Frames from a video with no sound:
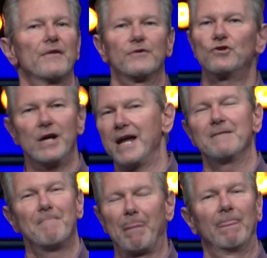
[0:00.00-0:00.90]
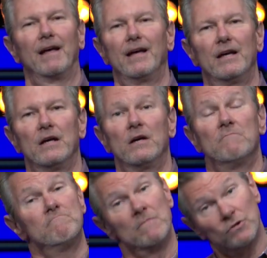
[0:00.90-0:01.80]
of the chain.
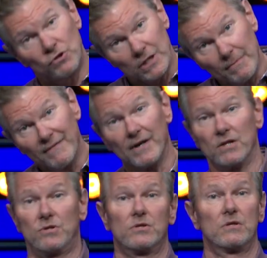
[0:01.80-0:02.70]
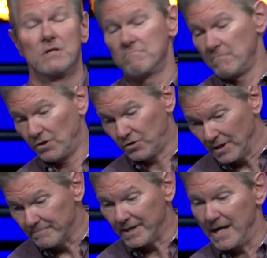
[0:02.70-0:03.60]
Some of us
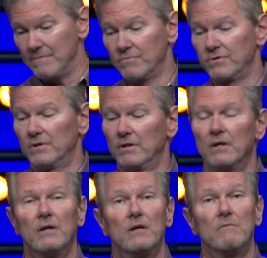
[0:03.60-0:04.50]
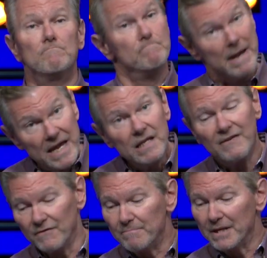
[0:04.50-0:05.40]
sometimes may
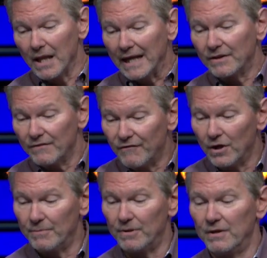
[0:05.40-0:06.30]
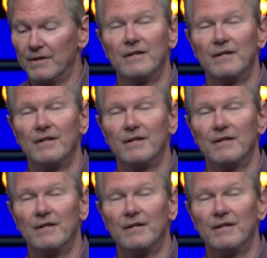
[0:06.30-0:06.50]
even be like the farmer